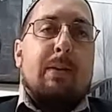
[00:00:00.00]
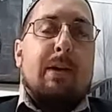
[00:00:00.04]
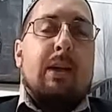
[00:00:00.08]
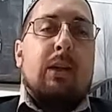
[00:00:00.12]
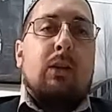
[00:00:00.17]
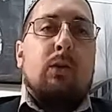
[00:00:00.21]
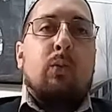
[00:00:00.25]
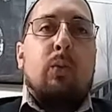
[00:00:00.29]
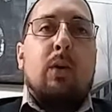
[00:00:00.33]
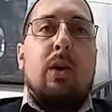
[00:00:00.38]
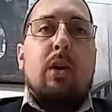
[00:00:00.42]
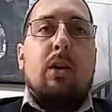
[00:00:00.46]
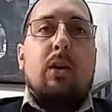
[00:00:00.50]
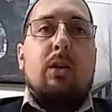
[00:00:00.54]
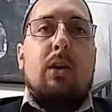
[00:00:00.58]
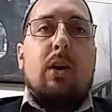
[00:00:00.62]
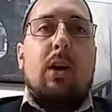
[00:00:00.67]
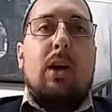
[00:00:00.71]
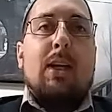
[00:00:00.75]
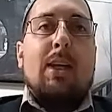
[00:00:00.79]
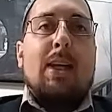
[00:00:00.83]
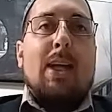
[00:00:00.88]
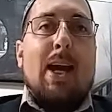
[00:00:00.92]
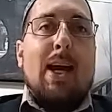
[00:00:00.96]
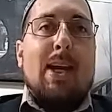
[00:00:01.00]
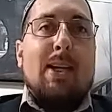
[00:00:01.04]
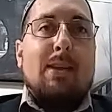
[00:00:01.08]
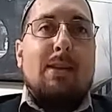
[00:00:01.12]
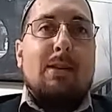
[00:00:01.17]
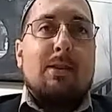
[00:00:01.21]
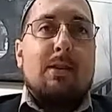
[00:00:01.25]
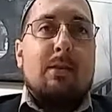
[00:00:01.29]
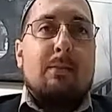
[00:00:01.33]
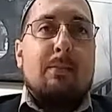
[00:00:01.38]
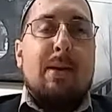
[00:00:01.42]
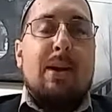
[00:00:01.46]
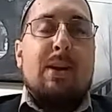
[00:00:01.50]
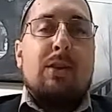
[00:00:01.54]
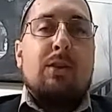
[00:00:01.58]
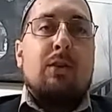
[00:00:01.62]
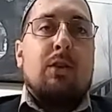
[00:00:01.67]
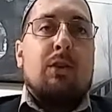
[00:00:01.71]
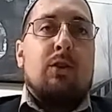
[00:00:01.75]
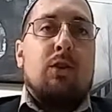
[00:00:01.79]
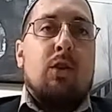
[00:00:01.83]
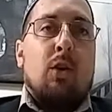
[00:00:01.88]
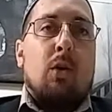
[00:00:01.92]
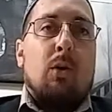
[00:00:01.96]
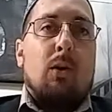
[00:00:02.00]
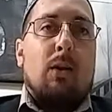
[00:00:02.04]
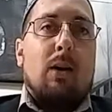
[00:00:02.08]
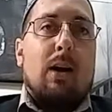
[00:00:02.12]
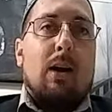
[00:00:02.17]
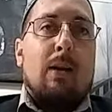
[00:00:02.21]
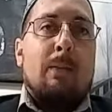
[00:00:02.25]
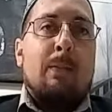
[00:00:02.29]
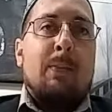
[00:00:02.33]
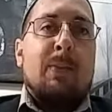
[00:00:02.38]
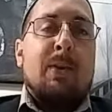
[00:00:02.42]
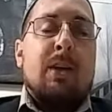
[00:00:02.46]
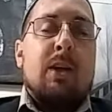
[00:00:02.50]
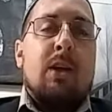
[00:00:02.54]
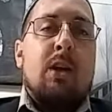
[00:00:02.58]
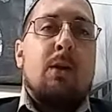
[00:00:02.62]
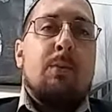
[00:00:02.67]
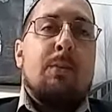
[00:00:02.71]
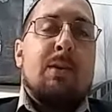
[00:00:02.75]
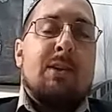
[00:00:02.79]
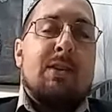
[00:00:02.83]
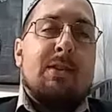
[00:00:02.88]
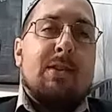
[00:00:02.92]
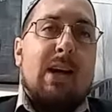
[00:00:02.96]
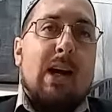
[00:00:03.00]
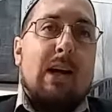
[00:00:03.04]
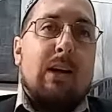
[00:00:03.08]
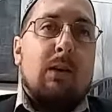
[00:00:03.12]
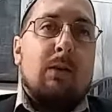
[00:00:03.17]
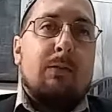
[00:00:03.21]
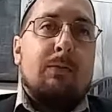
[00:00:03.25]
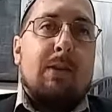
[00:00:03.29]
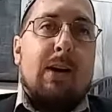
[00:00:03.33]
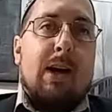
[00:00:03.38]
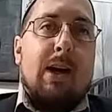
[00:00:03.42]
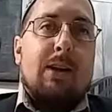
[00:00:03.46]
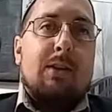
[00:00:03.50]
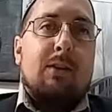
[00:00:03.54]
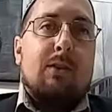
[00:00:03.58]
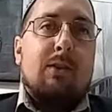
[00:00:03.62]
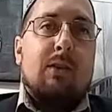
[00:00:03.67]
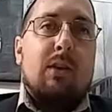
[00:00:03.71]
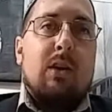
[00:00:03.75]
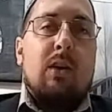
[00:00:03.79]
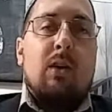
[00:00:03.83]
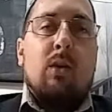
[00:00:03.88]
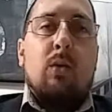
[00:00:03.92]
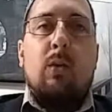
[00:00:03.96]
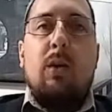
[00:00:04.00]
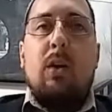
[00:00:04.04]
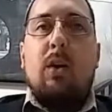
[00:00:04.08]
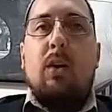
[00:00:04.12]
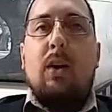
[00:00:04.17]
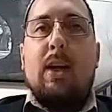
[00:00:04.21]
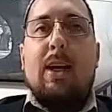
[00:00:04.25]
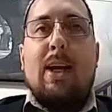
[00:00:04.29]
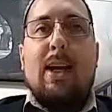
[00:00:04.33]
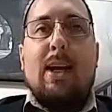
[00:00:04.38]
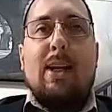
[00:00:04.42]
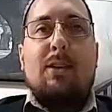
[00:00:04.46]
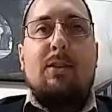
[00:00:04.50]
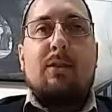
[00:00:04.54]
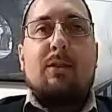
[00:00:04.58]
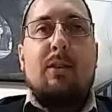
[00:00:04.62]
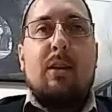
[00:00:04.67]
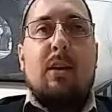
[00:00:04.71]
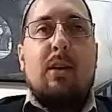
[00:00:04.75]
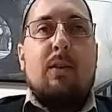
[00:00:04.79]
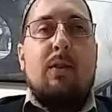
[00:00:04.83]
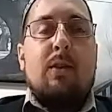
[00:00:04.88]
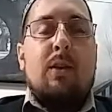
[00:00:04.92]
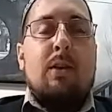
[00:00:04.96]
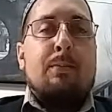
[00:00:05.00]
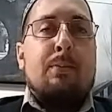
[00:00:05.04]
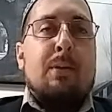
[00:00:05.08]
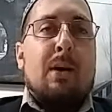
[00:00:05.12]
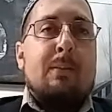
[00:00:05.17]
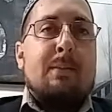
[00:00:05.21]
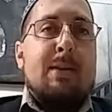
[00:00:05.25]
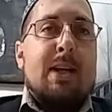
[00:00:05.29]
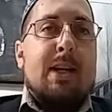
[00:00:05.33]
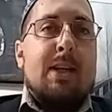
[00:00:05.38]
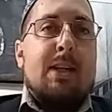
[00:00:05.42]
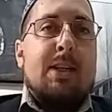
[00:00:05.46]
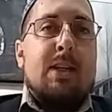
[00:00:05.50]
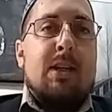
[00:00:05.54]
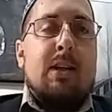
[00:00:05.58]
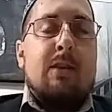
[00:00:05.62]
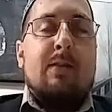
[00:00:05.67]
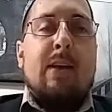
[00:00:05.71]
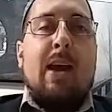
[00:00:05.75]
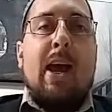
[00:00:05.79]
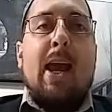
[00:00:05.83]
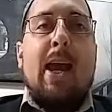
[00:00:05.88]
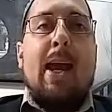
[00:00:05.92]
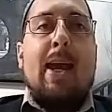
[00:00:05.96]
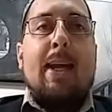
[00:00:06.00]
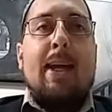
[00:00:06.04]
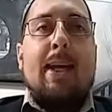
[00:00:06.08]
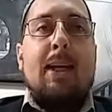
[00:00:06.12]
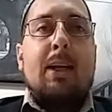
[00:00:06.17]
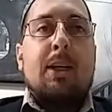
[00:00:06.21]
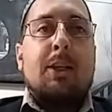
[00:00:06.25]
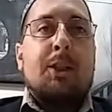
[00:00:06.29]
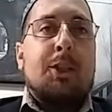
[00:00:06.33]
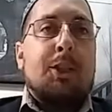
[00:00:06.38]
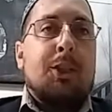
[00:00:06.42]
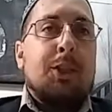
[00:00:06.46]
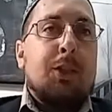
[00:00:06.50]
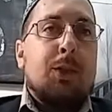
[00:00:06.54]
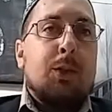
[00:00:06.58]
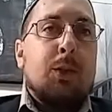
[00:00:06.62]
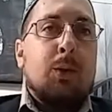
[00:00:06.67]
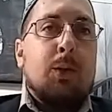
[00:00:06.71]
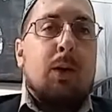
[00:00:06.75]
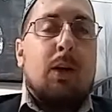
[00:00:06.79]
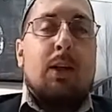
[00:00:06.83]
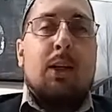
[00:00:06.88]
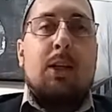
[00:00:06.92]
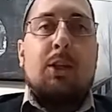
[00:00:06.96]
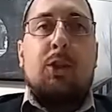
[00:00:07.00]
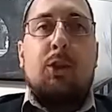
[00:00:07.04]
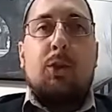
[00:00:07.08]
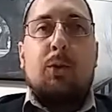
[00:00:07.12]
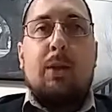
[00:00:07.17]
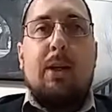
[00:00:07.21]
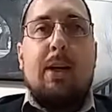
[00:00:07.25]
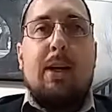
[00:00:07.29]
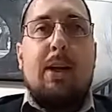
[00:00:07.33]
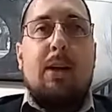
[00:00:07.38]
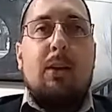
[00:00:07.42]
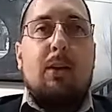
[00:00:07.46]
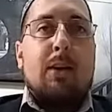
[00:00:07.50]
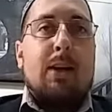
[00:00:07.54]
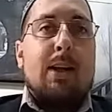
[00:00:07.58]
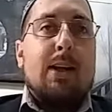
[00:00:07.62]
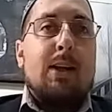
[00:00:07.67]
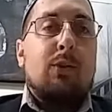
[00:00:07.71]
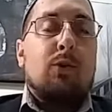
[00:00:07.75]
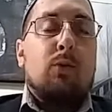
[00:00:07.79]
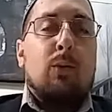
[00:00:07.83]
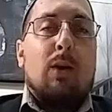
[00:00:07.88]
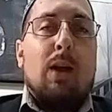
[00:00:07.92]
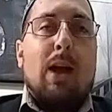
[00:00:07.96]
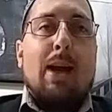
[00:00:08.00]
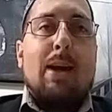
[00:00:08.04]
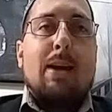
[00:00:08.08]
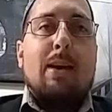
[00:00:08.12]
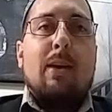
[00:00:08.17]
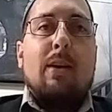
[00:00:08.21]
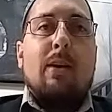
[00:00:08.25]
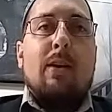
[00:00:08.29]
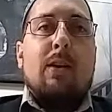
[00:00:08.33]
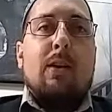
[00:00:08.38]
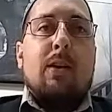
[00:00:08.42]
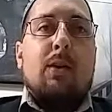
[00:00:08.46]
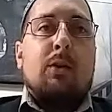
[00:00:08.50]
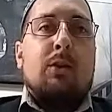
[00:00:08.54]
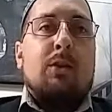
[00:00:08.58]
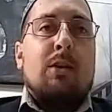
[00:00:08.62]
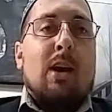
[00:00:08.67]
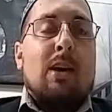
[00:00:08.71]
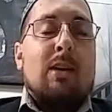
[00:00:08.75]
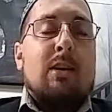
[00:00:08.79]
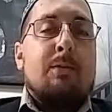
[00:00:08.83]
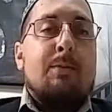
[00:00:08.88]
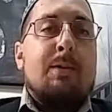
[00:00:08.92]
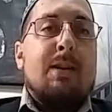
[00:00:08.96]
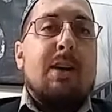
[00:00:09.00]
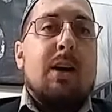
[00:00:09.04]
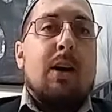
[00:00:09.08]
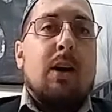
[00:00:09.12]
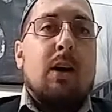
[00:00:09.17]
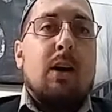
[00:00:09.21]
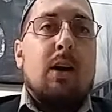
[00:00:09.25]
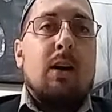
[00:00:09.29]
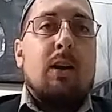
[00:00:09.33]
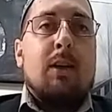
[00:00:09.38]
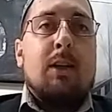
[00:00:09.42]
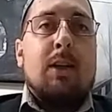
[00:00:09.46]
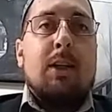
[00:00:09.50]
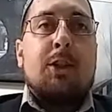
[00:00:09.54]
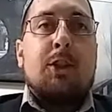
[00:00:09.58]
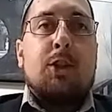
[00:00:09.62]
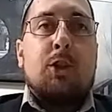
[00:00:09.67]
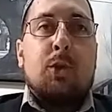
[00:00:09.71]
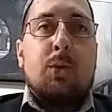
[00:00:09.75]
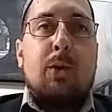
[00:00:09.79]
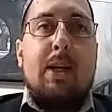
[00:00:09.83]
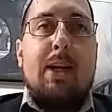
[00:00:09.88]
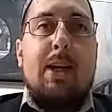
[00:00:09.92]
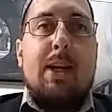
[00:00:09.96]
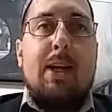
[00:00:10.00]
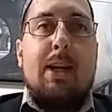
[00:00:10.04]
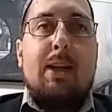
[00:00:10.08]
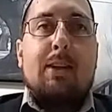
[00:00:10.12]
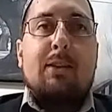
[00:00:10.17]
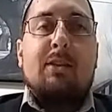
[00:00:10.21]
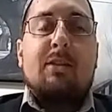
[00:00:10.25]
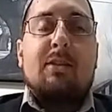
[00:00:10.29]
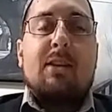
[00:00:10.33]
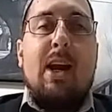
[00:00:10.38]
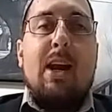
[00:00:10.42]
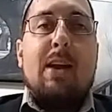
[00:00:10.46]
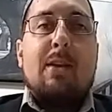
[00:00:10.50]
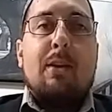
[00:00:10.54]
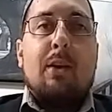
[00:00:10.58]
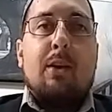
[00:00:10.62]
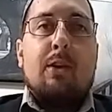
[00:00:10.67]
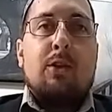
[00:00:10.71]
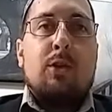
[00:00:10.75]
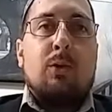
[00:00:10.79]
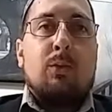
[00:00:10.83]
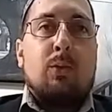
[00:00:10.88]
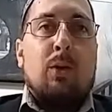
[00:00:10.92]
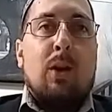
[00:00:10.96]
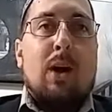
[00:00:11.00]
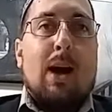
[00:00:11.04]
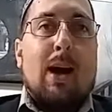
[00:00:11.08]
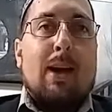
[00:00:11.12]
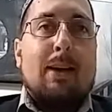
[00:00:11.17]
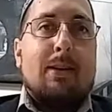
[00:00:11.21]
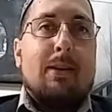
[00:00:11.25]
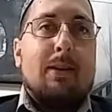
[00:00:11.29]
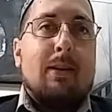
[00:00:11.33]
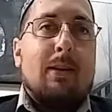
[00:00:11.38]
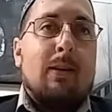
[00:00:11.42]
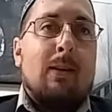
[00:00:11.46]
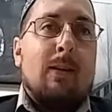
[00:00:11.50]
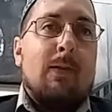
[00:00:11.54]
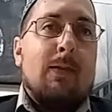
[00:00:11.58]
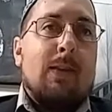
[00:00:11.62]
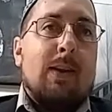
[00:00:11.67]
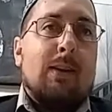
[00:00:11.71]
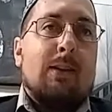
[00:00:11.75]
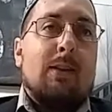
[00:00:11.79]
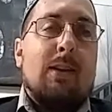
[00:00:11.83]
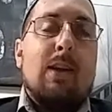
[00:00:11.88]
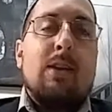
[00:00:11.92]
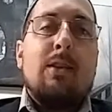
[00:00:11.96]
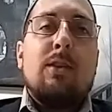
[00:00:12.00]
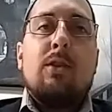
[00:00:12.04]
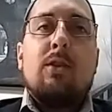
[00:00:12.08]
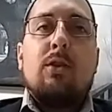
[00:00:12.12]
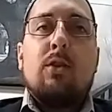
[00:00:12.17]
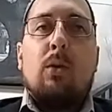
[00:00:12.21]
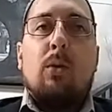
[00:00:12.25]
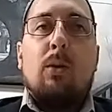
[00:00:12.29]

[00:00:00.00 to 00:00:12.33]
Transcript: because we are against, based on Torah, human sacrifice. We are against the abomination of hanging a Jew on a tree, or an Israelite was not to be hung on a tree and stay there to rot. That's in the